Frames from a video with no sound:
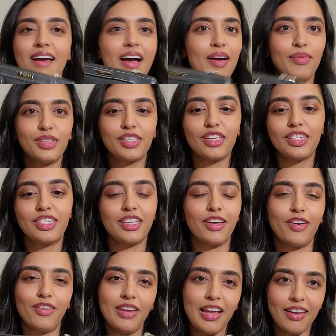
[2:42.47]
I was good to
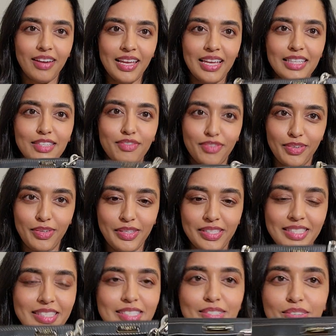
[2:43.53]
go. Nowadays the phones
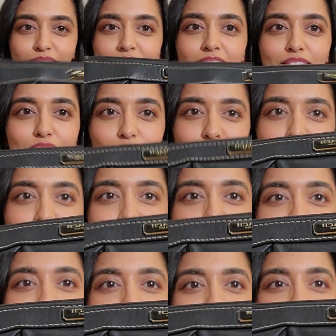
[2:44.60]
do not unfortunately
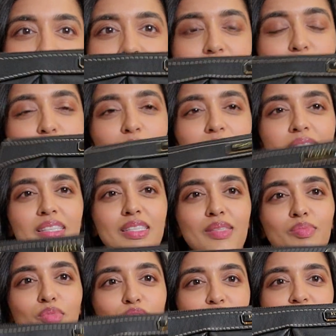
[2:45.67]
fit this one anymore, so this is
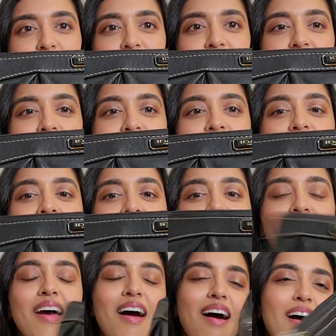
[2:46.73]
more just like a
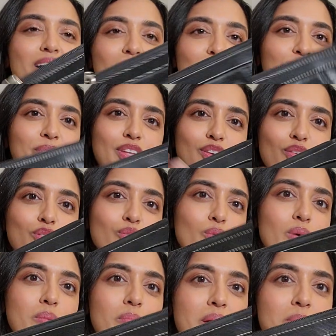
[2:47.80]
throw
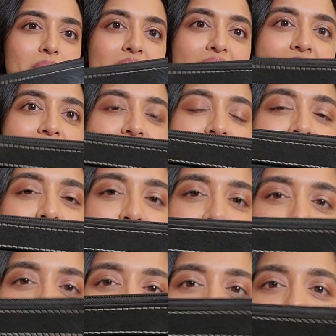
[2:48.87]
in my bag if
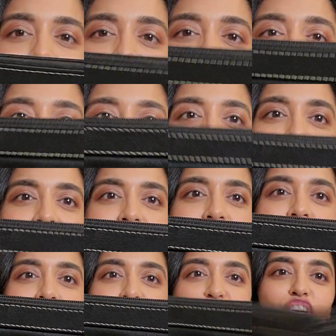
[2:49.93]
I want to use it for like a
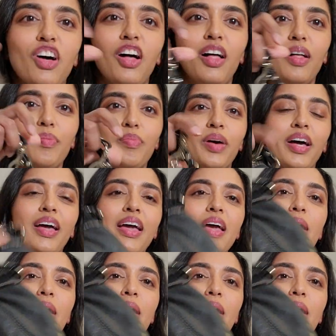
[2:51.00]
catch-all. But